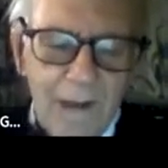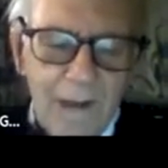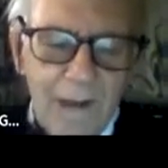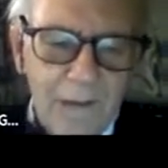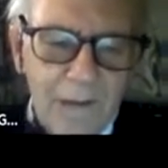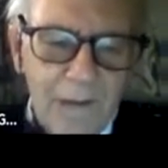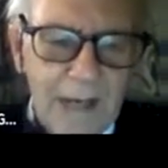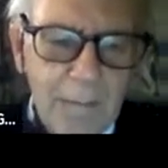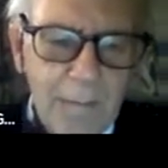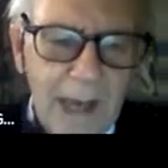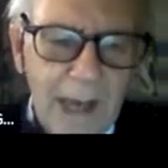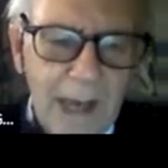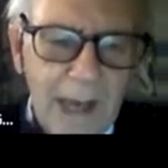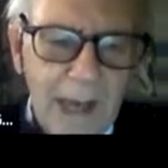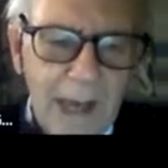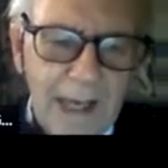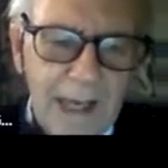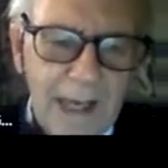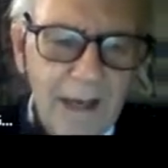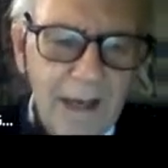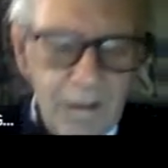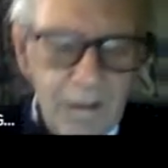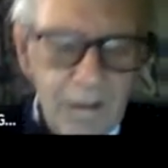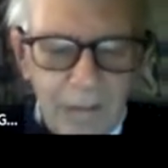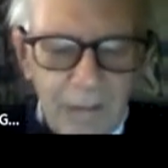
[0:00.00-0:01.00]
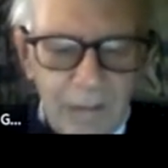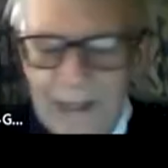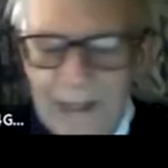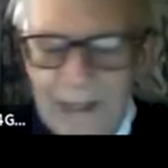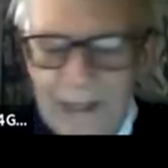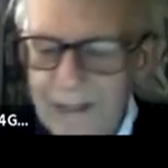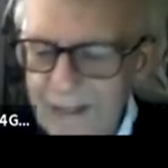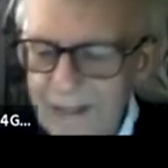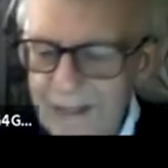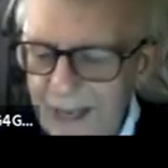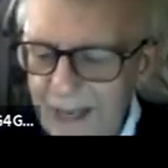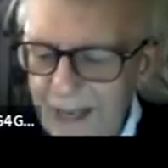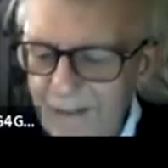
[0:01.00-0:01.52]
did make it, and we
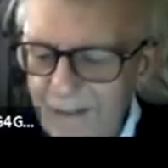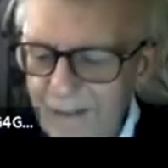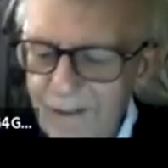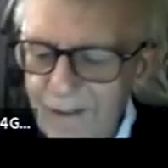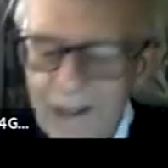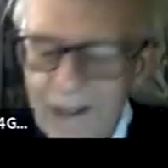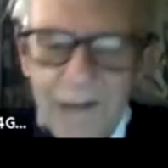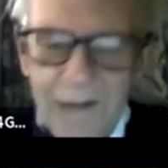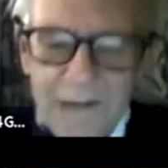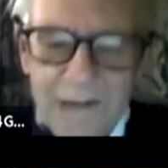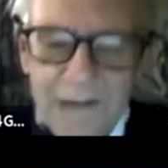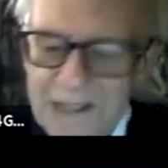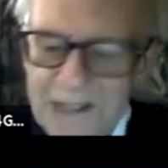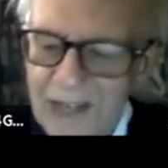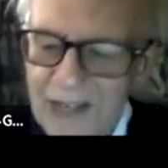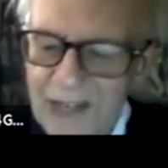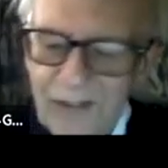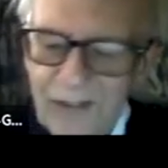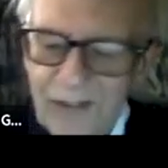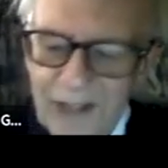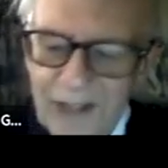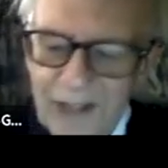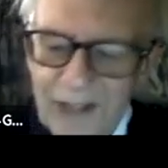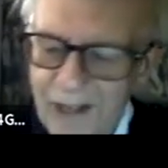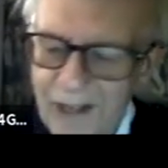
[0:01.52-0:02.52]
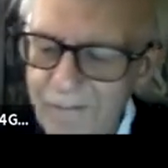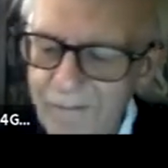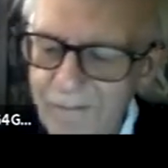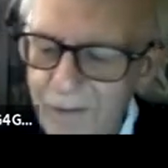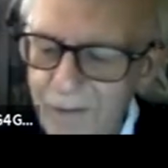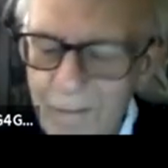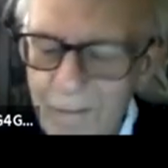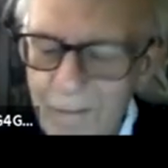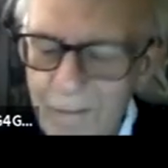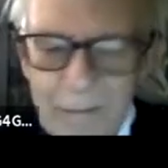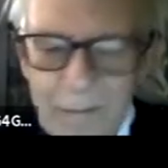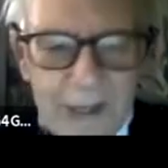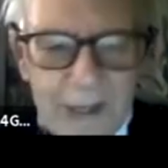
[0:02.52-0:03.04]
did get a QSL card
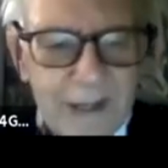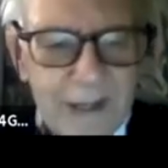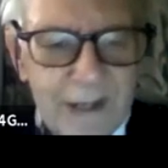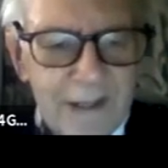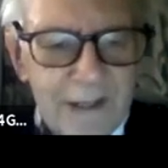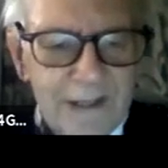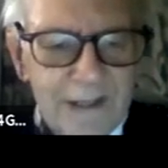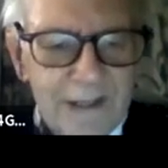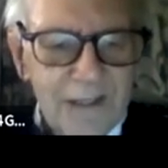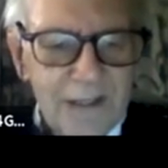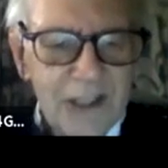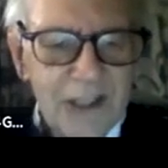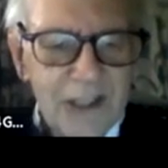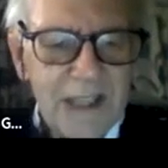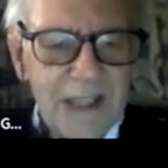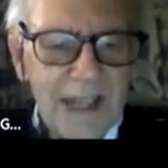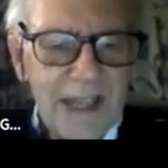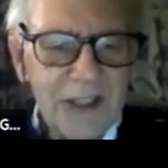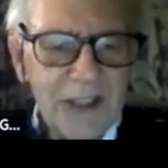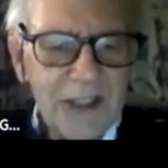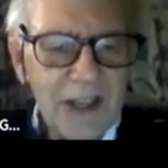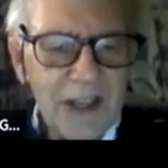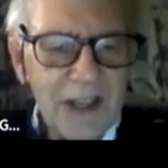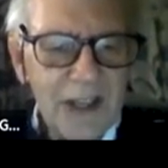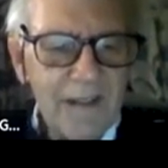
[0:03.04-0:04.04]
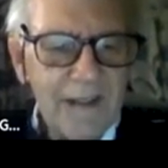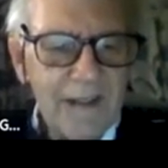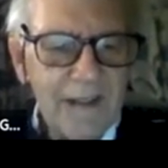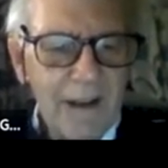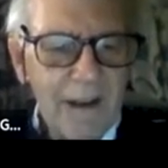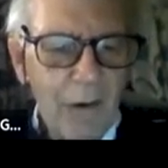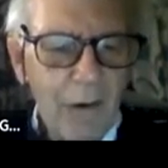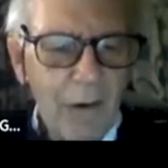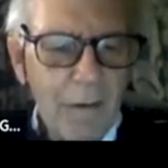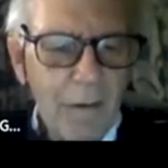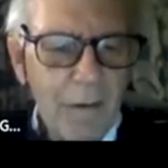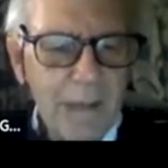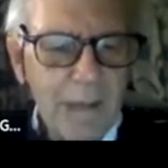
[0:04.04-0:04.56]
from the station. I think they
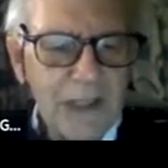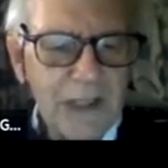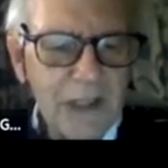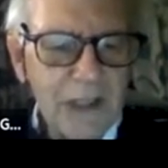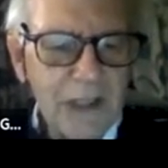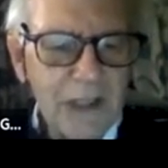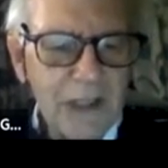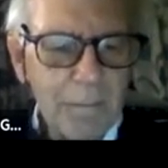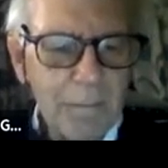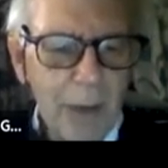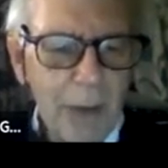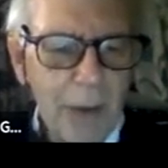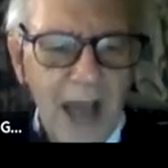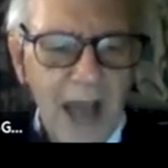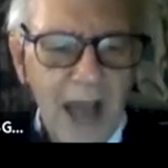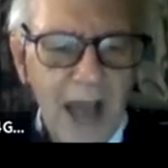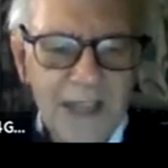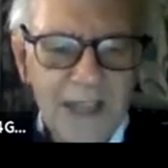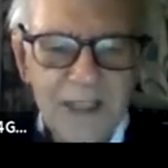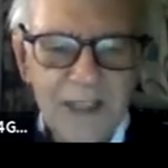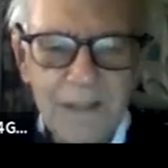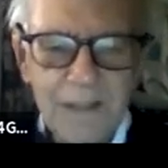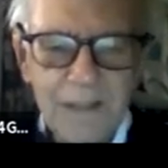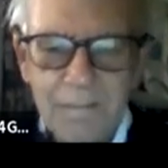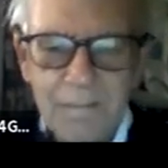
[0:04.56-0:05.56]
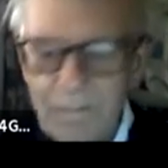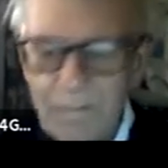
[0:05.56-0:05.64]
were a bit surprised.